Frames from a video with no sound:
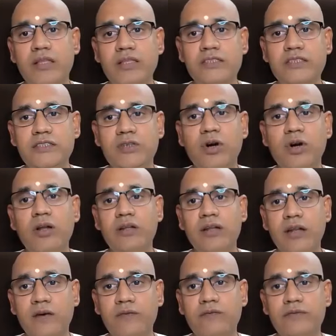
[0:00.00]
This is called
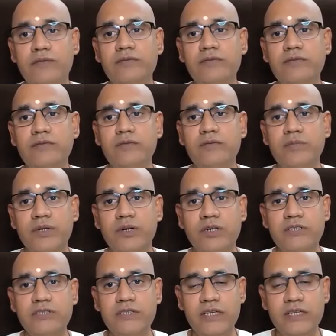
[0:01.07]
love
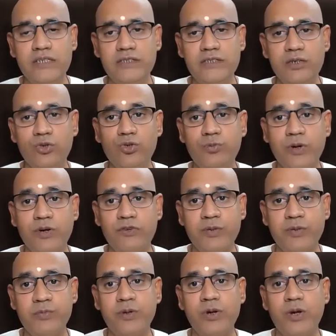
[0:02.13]
because there is a group of
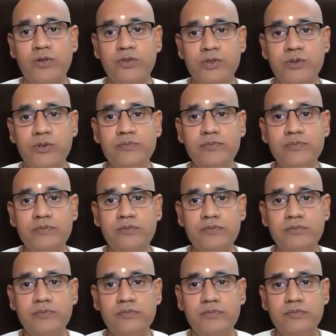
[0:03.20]
people also
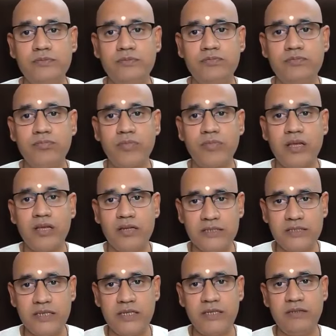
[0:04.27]

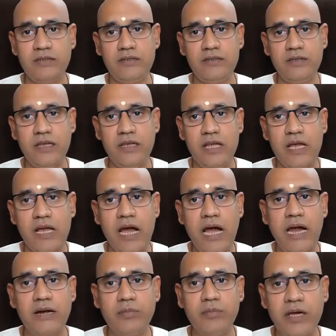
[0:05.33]
listening
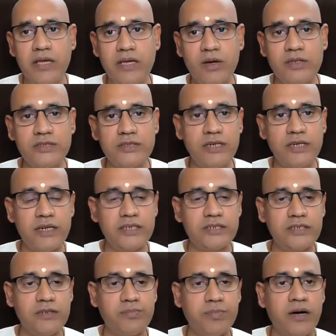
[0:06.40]
and my
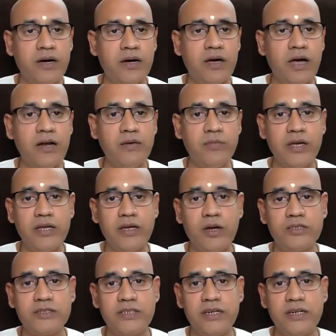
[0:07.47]
concentration power and my
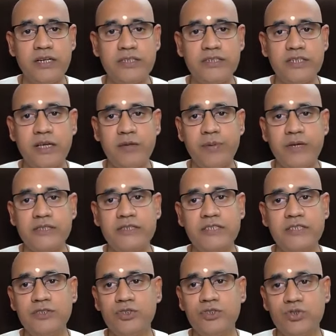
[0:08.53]
concentration
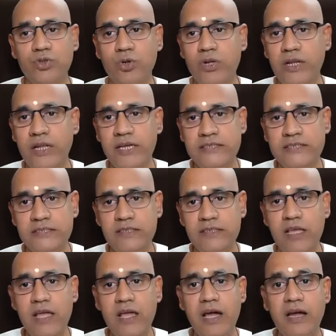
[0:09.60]
capacity is so less
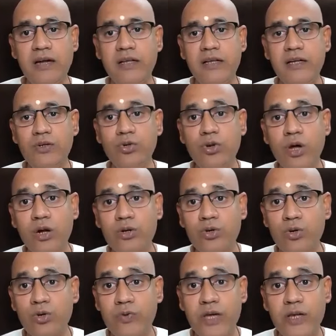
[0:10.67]
and I do not
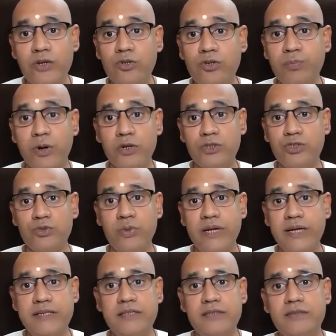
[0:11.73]
know where to
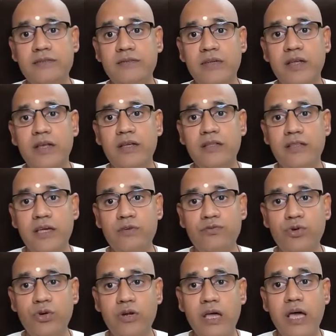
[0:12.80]
punctuate.
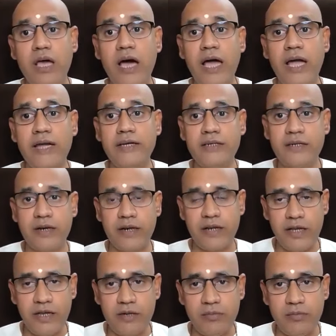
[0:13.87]
Therefore, I
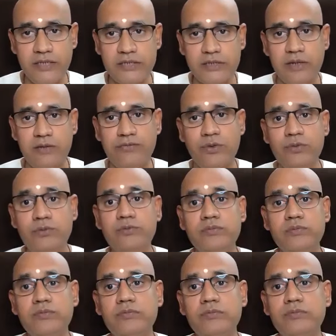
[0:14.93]
train myself to.